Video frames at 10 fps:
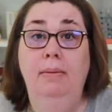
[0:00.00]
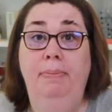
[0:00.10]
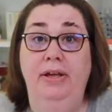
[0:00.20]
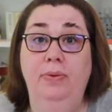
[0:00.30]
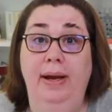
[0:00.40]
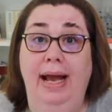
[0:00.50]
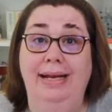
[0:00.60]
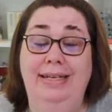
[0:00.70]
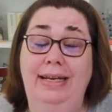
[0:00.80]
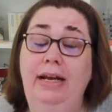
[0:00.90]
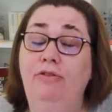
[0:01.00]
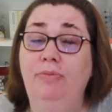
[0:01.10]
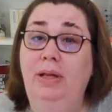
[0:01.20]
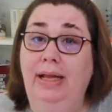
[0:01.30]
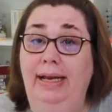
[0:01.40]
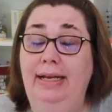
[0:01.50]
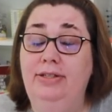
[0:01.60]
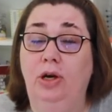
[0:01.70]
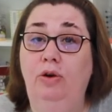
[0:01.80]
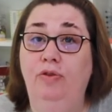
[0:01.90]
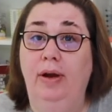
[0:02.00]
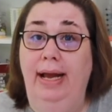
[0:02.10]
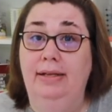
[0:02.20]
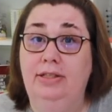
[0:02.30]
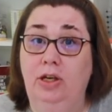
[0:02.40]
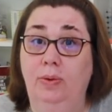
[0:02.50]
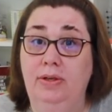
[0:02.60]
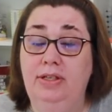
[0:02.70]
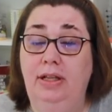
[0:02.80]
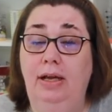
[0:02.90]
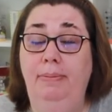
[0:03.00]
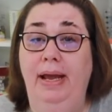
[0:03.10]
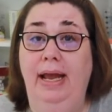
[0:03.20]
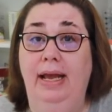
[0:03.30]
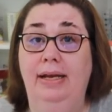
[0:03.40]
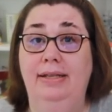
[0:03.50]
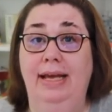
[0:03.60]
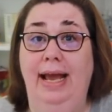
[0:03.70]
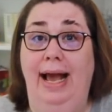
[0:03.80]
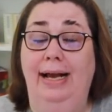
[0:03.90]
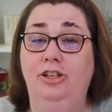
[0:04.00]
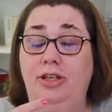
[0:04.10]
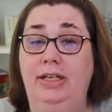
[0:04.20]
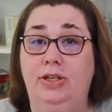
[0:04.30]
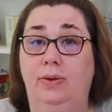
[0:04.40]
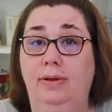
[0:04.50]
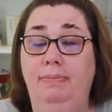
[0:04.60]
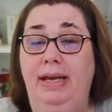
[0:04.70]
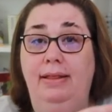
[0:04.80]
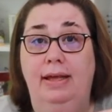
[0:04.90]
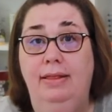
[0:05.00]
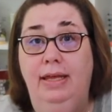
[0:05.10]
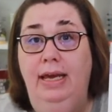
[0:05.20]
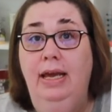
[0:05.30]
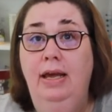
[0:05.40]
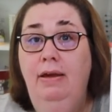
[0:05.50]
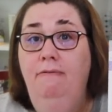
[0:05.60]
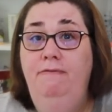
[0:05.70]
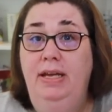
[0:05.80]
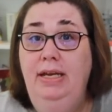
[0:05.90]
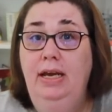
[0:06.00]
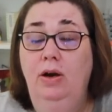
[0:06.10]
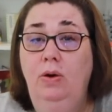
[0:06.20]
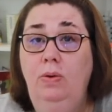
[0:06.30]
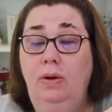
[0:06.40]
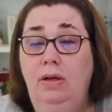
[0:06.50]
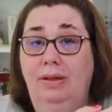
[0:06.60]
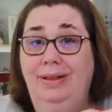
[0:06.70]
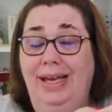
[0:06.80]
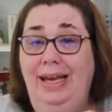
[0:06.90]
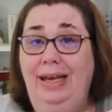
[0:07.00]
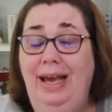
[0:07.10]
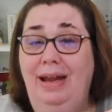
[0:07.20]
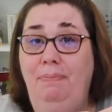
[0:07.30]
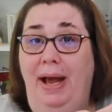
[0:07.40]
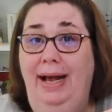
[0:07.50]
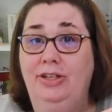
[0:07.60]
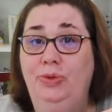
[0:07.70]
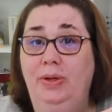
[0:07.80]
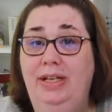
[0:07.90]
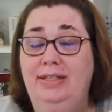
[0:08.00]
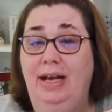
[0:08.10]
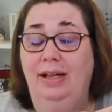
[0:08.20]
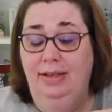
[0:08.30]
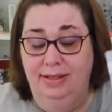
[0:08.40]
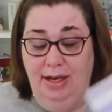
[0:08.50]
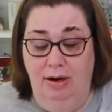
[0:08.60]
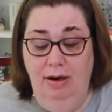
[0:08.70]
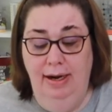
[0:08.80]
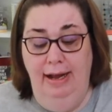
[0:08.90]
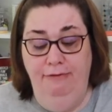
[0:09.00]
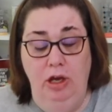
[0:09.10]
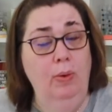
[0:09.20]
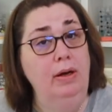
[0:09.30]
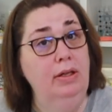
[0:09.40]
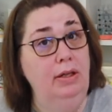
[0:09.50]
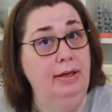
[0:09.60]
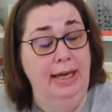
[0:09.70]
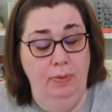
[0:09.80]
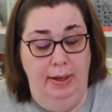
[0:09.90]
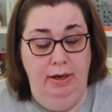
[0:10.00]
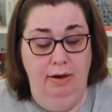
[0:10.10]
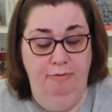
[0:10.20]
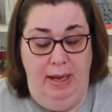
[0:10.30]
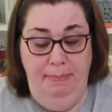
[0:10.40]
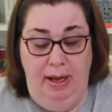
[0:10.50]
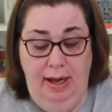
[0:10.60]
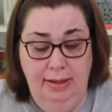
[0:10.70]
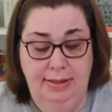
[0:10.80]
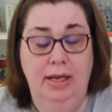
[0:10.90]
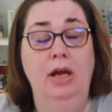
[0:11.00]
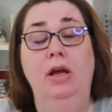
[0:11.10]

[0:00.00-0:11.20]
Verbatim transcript: By the way, I did hear from the ladies over at Sewers Club, and they actually told me that the video link and password that's on this card, if you are the lucky winner of my box,